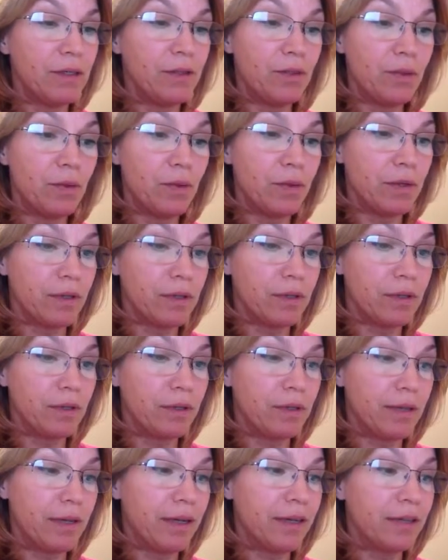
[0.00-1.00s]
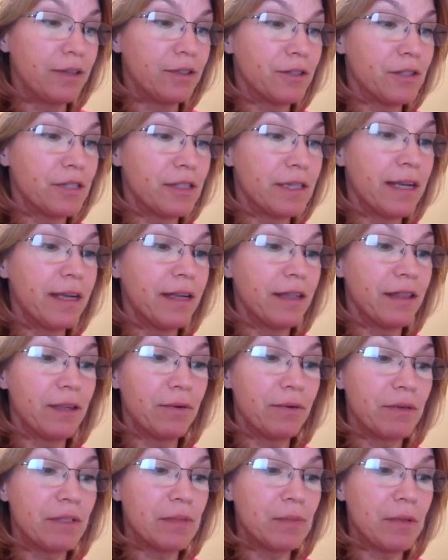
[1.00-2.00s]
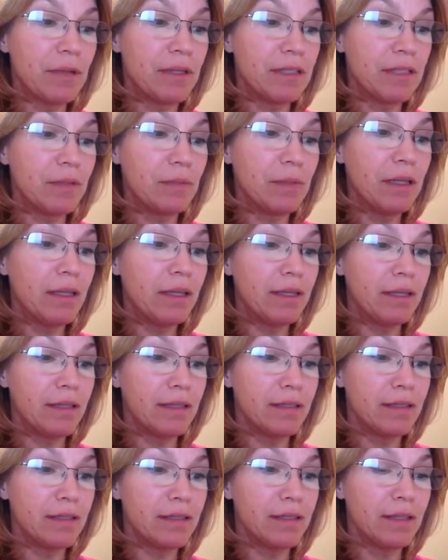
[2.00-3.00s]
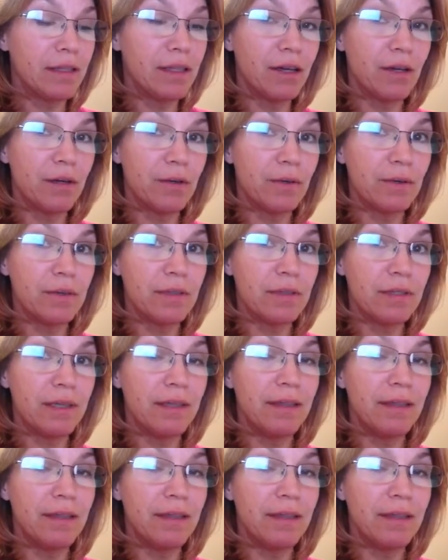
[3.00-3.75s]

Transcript: nor do they understand their responsibilities to those